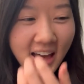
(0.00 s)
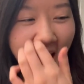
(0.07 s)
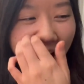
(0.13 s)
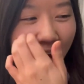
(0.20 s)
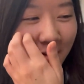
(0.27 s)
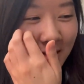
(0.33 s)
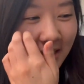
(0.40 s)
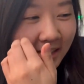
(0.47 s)

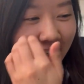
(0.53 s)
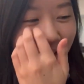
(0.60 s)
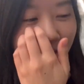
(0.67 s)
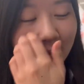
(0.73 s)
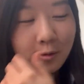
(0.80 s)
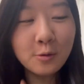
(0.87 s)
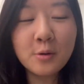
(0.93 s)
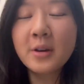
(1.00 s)
I was looking at
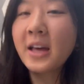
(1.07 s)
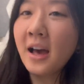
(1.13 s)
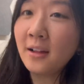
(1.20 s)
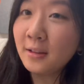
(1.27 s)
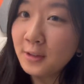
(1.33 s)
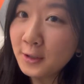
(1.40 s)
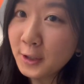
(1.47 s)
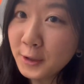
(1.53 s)
the Google
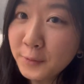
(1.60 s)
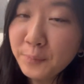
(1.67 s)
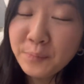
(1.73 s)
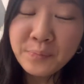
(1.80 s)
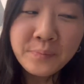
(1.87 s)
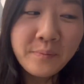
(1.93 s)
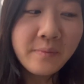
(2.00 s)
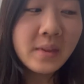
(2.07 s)
Calendar
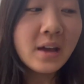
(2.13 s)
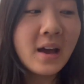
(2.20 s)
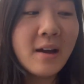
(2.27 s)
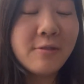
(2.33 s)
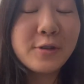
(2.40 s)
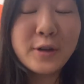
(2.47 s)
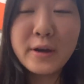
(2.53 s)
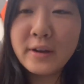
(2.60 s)

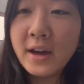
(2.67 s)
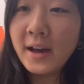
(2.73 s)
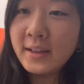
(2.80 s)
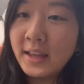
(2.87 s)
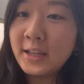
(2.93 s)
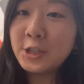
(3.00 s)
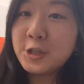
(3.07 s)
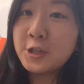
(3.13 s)
after I
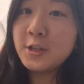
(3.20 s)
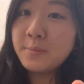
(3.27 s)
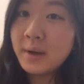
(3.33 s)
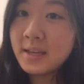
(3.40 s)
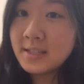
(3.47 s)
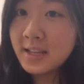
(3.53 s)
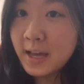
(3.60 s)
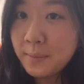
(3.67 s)
like turned in my
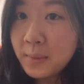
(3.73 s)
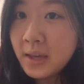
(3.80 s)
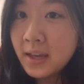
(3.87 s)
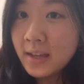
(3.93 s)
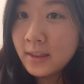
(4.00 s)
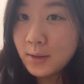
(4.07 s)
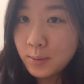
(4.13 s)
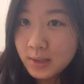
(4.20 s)
assignment
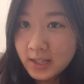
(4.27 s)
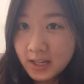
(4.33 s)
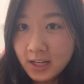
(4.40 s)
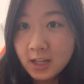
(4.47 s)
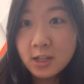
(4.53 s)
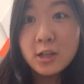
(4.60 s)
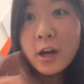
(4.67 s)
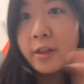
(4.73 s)
and there was
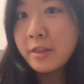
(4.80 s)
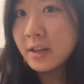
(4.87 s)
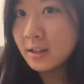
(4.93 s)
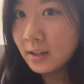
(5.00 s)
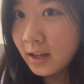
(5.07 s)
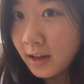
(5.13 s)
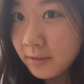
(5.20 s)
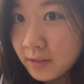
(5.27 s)
like nothing
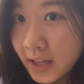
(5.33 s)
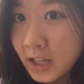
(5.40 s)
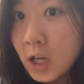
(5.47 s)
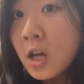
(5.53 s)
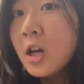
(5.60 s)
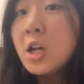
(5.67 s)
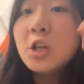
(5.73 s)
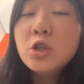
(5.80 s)
left. Like,
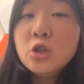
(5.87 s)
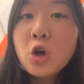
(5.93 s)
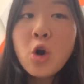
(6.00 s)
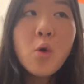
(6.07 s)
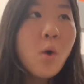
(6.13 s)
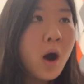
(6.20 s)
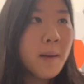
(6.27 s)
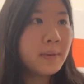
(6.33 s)

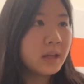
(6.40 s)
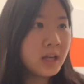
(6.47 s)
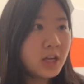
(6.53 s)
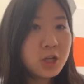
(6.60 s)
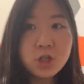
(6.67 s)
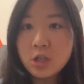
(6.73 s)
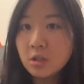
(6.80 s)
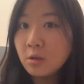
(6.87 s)
no
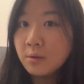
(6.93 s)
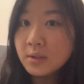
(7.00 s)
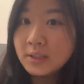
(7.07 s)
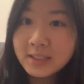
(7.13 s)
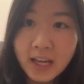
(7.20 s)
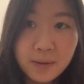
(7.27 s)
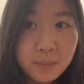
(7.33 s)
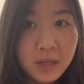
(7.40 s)
obligation, no
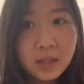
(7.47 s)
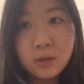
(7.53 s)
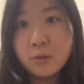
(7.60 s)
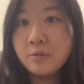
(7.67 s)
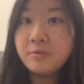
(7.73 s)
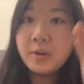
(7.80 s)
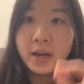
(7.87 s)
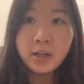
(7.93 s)
assignment, no
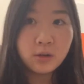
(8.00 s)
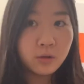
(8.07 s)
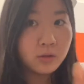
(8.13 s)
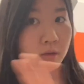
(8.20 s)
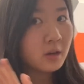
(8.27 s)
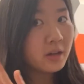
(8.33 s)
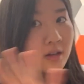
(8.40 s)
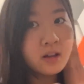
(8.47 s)
final,
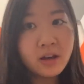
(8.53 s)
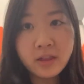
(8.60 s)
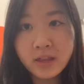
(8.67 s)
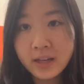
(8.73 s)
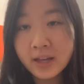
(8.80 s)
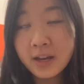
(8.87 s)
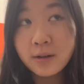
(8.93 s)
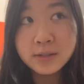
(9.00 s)

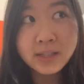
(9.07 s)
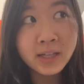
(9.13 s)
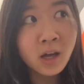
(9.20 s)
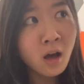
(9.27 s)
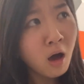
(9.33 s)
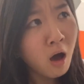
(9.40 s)
nothing. And I was like,